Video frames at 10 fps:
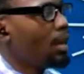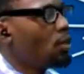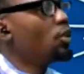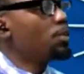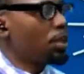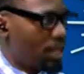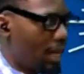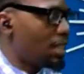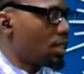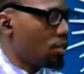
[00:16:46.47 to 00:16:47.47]
oh, this person said
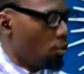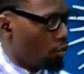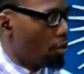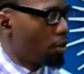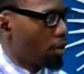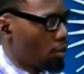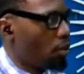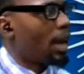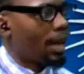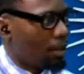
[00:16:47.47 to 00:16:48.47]
that this thing is wrong,
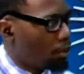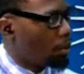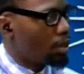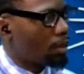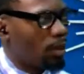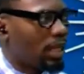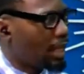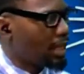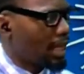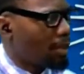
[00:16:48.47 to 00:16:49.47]
so I can't do it, and
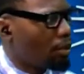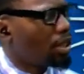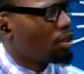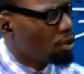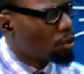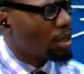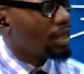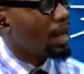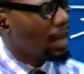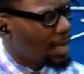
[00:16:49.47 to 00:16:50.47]
things like that. But usually,
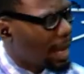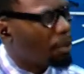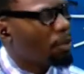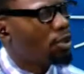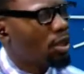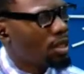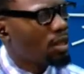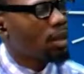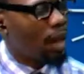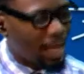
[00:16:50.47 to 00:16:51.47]
there are
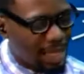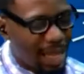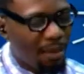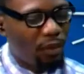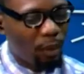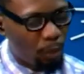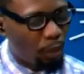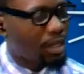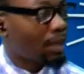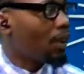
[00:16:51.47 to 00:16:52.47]
provisions at every
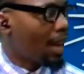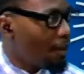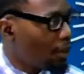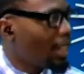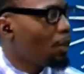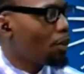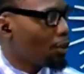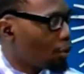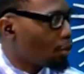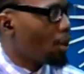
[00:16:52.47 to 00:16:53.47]
point. In fact, everything we
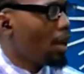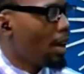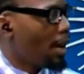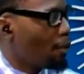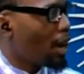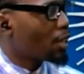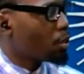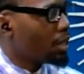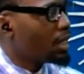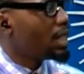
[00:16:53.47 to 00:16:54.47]
do, even as
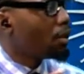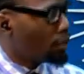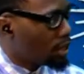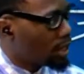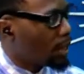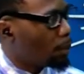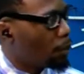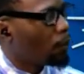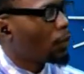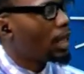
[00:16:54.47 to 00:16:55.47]
we sit here on this
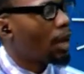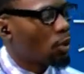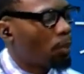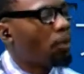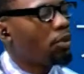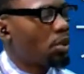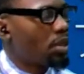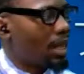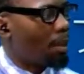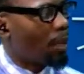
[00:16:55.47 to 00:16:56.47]
table, there are also
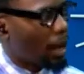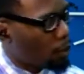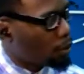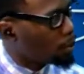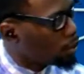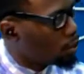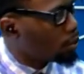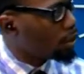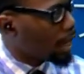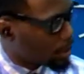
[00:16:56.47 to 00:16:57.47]
provisions that back what we
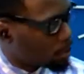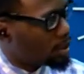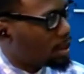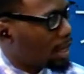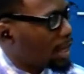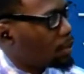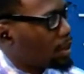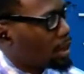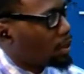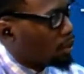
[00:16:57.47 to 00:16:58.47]
do as we
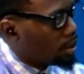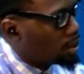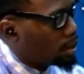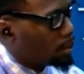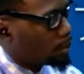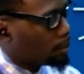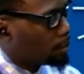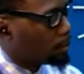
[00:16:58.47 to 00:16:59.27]
sit here on this table.